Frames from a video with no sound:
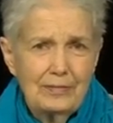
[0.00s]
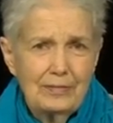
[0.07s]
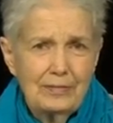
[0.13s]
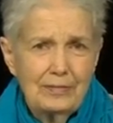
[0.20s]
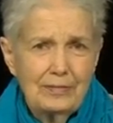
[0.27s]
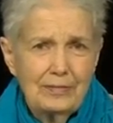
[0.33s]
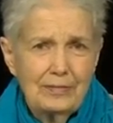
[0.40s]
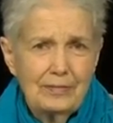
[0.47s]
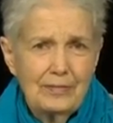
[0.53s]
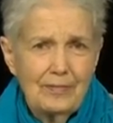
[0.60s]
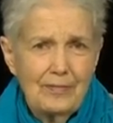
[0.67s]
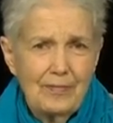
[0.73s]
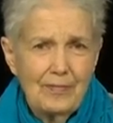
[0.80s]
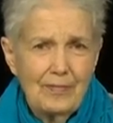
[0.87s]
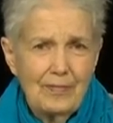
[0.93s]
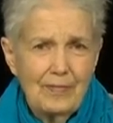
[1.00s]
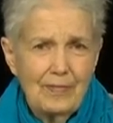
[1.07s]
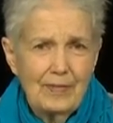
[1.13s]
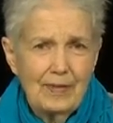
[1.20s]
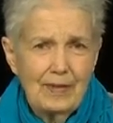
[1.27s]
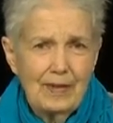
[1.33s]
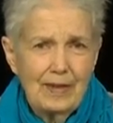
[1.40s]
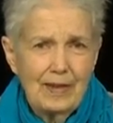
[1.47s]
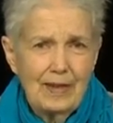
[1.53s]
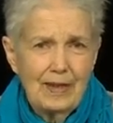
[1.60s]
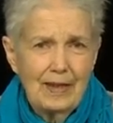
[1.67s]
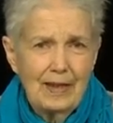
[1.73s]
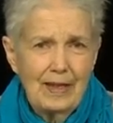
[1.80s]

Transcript: [no speech]